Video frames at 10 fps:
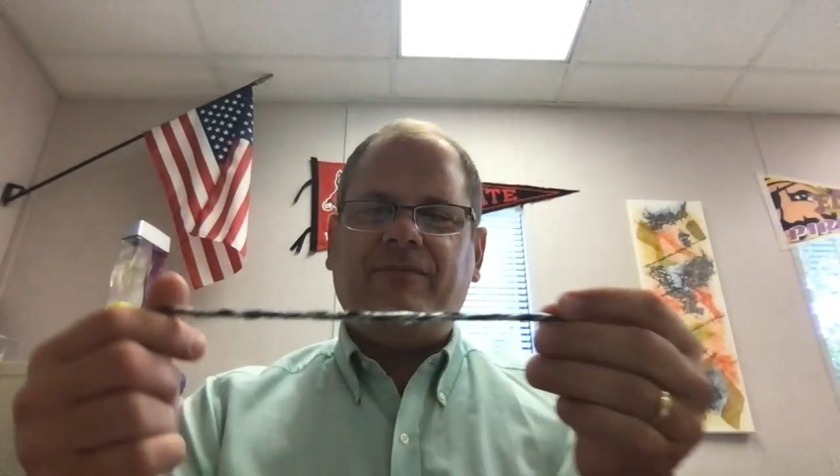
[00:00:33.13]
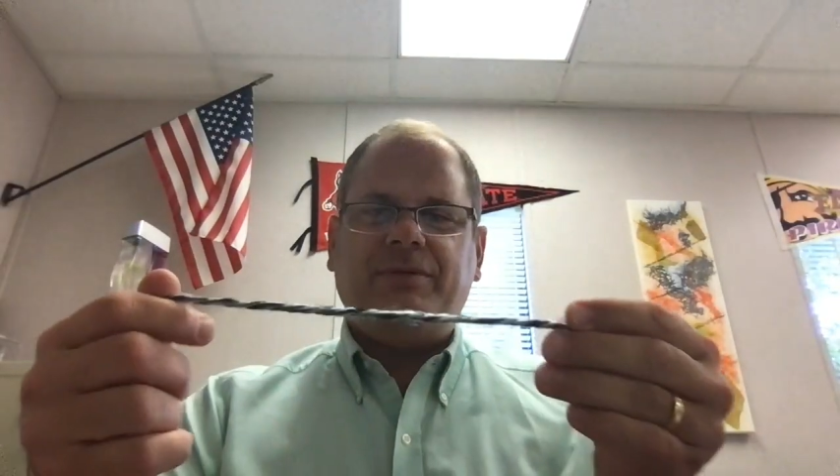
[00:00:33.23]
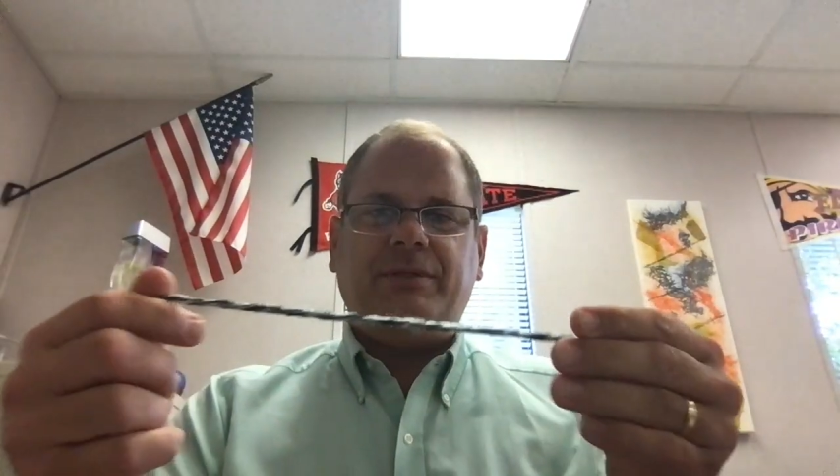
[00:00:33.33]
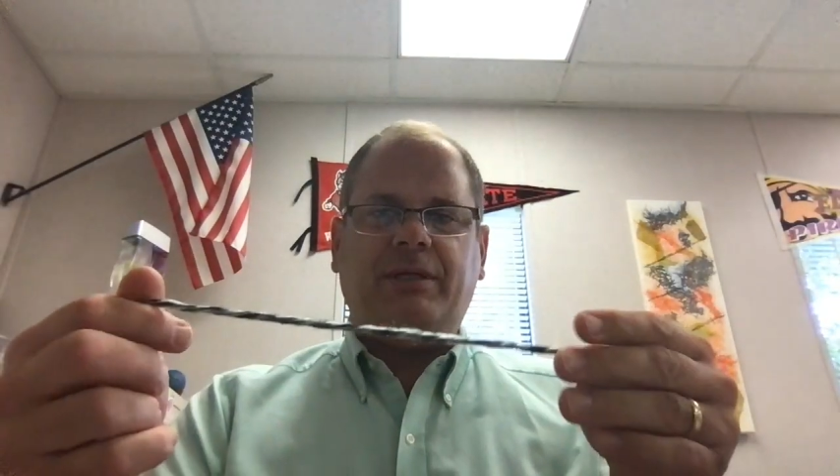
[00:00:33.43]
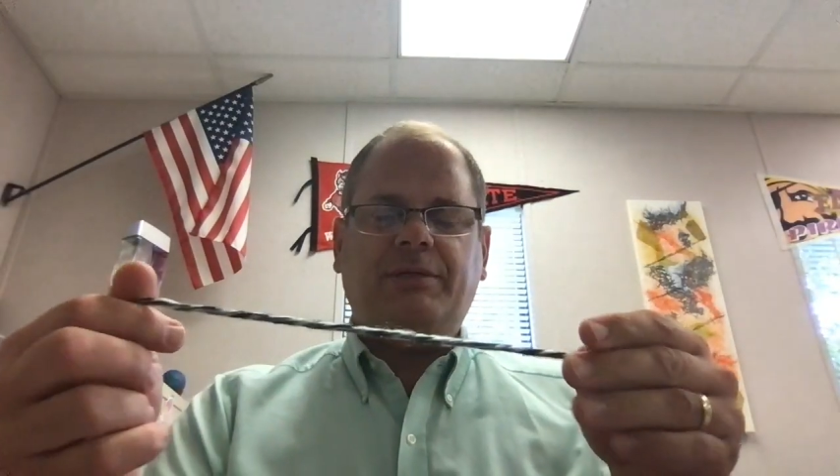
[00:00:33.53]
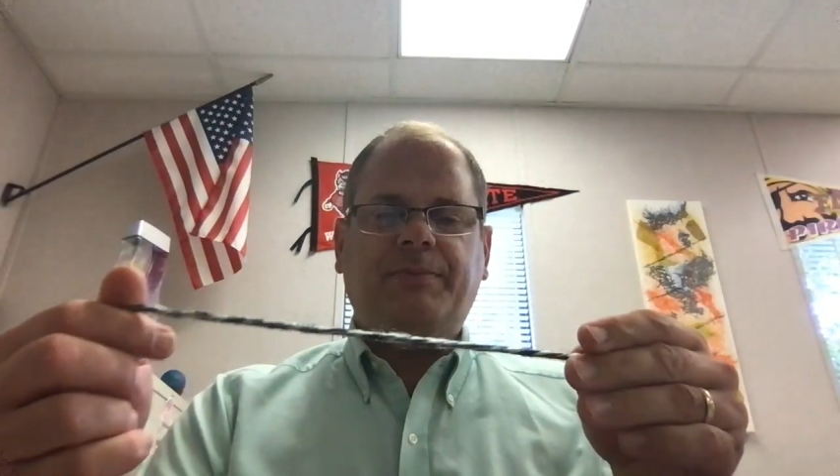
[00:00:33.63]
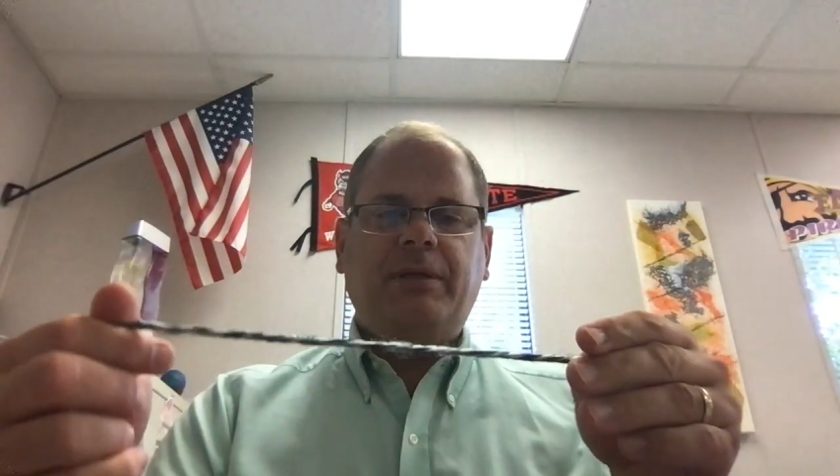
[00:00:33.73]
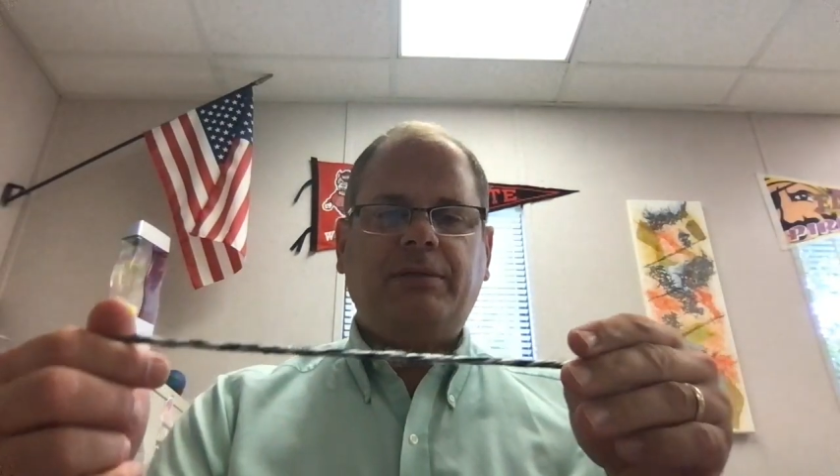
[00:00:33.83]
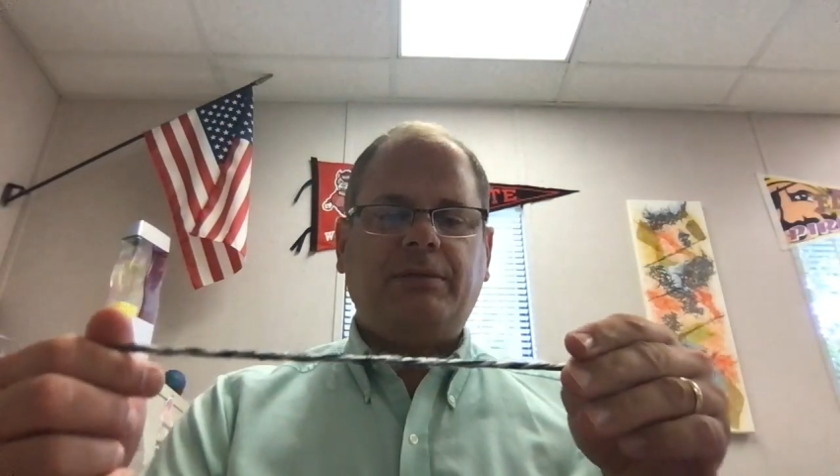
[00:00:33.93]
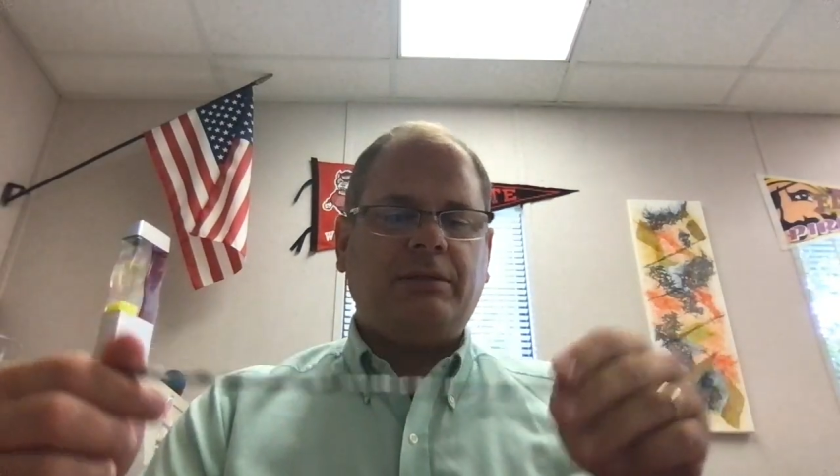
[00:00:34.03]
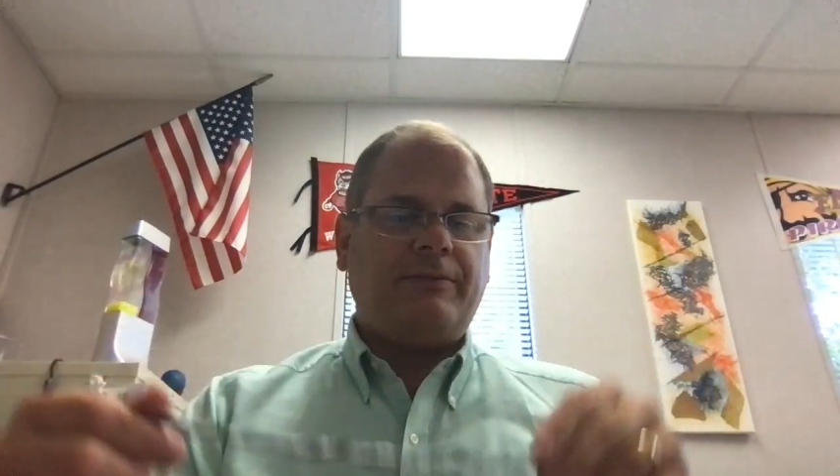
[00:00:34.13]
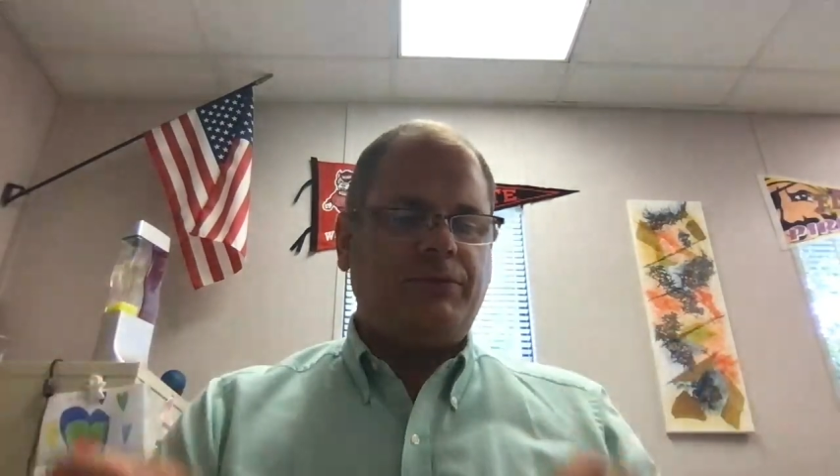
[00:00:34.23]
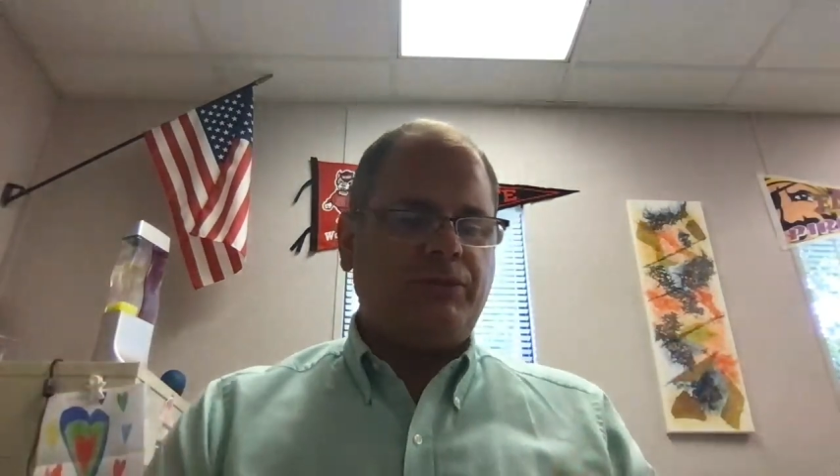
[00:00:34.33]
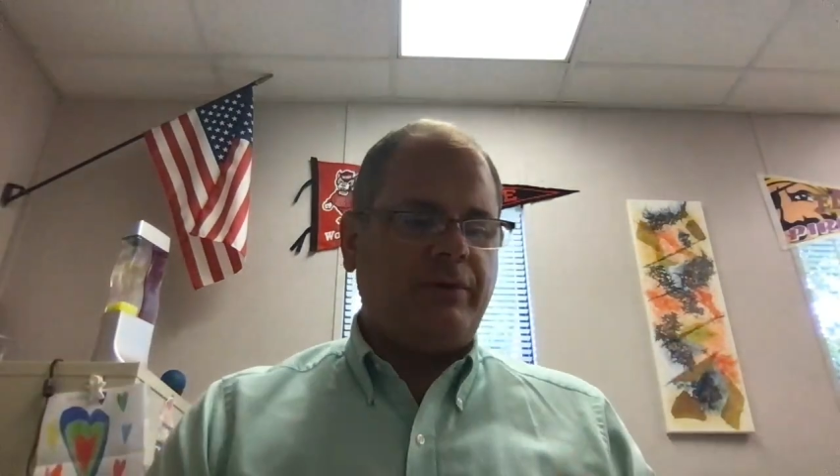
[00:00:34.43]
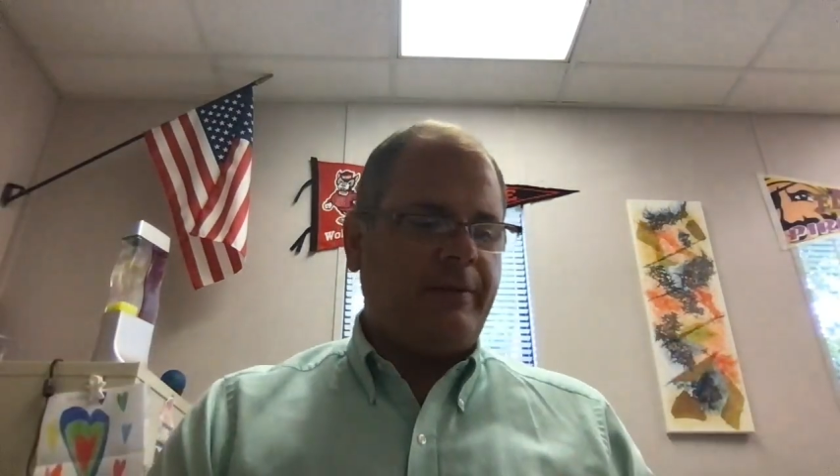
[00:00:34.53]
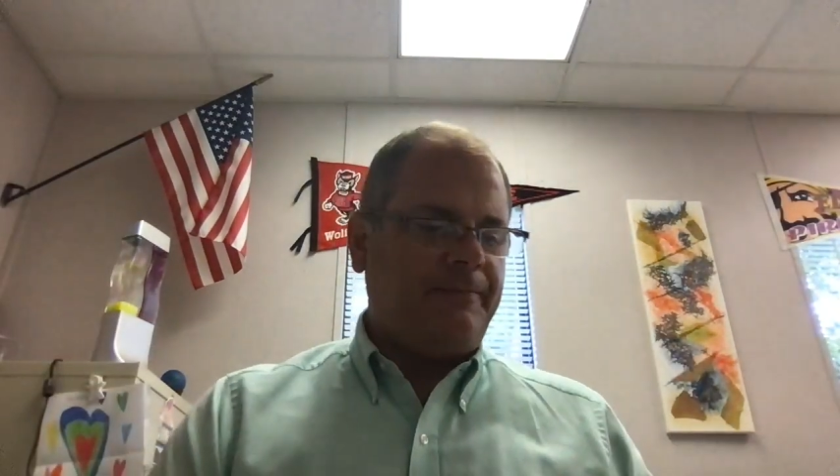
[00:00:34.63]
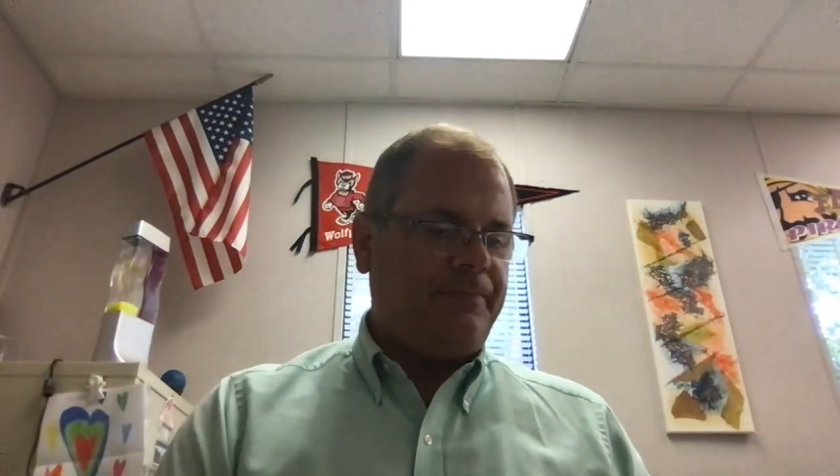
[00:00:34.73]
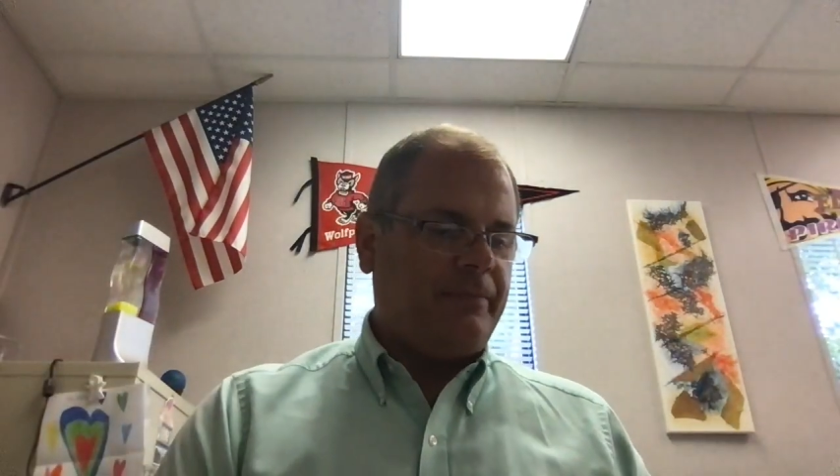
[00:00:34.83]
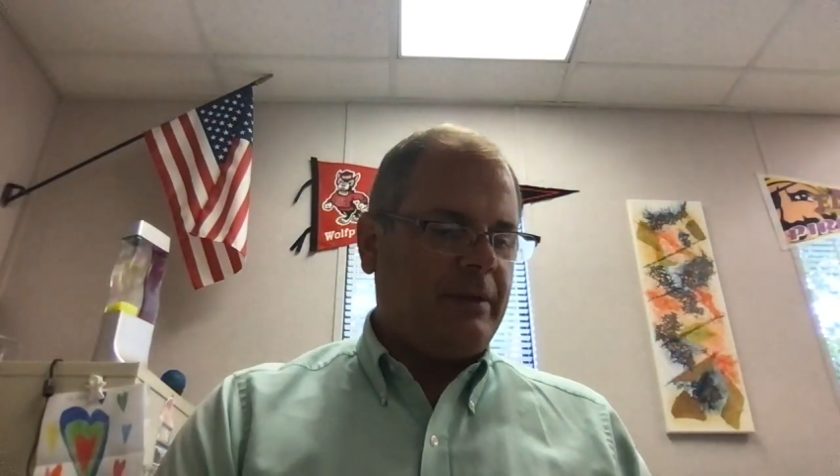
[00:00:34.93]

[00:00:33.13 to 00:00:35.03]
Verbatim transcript: or six pieces of string.